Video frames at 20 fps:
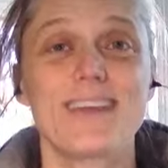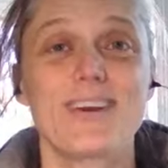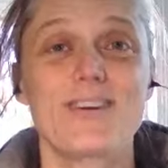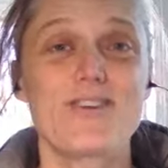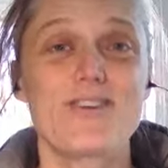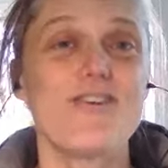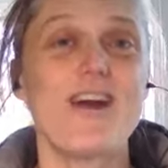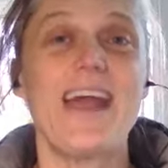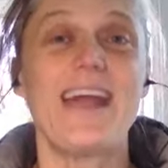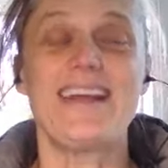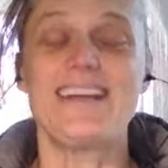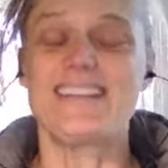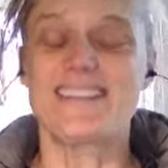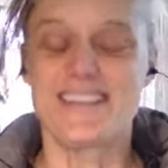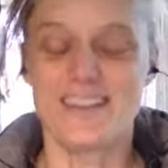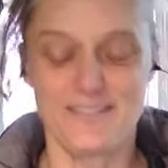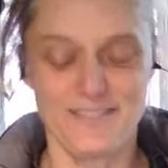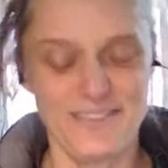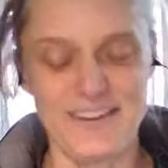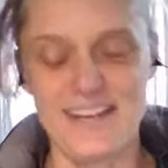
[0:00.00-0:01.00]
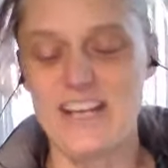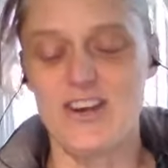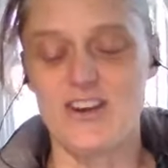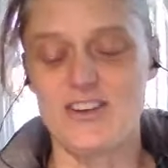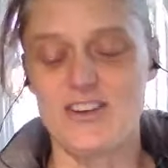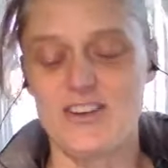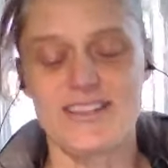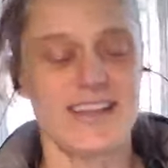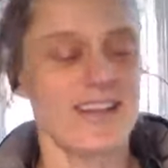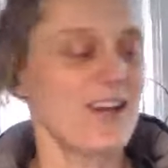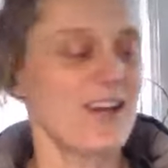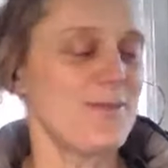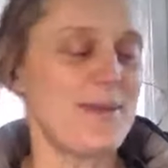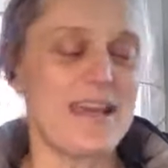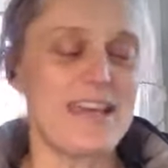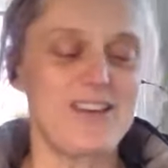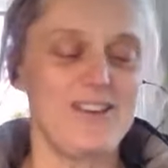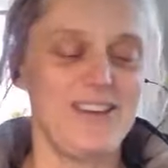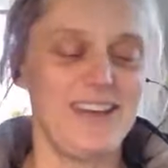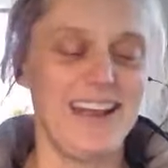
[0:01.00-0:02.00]
great videos. They're going to
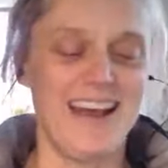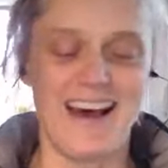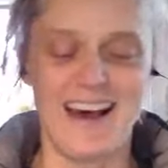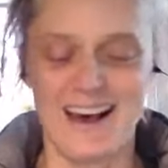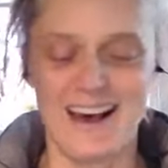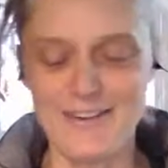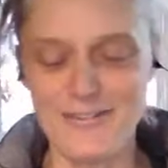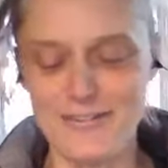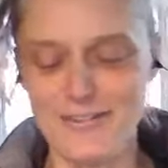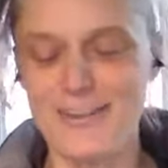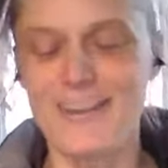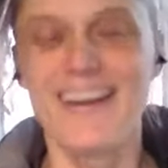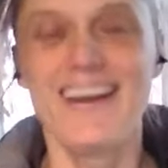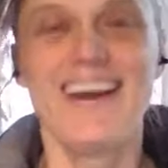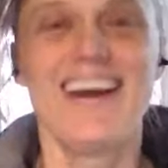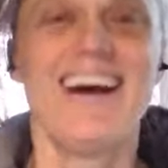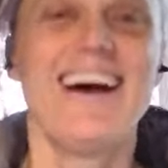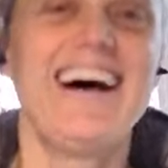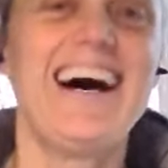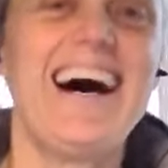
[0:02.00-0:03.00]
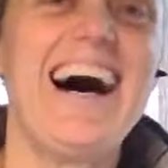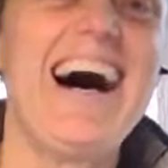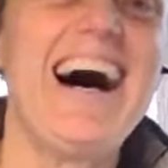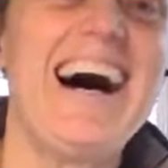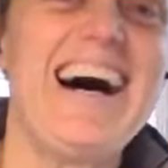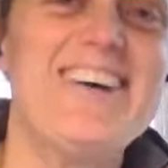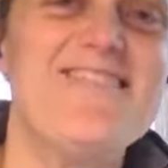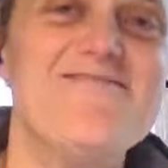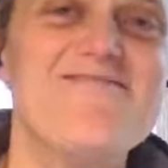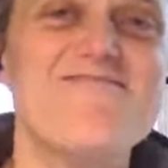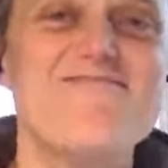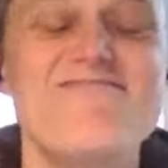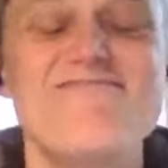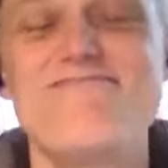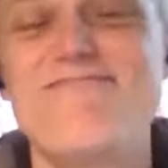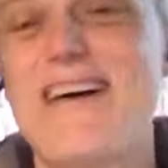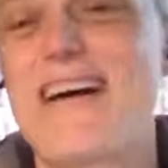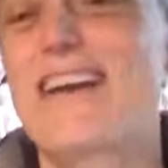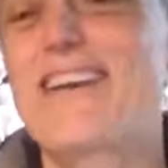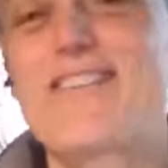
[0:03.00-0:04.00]
make you laugh,
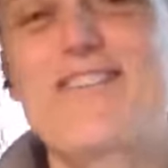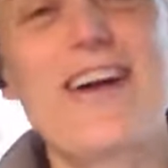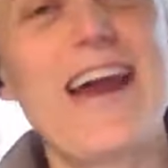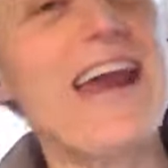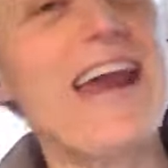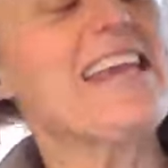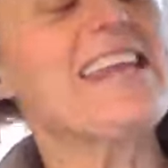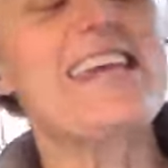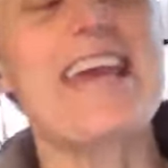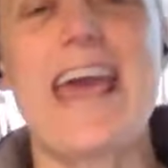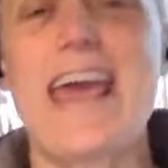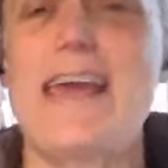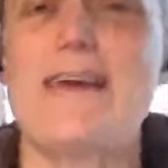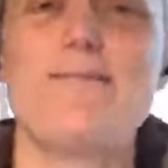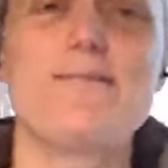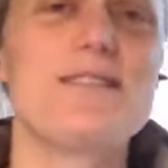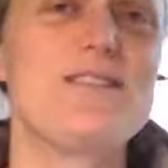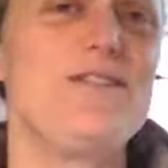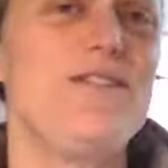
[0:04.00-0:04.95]
but great games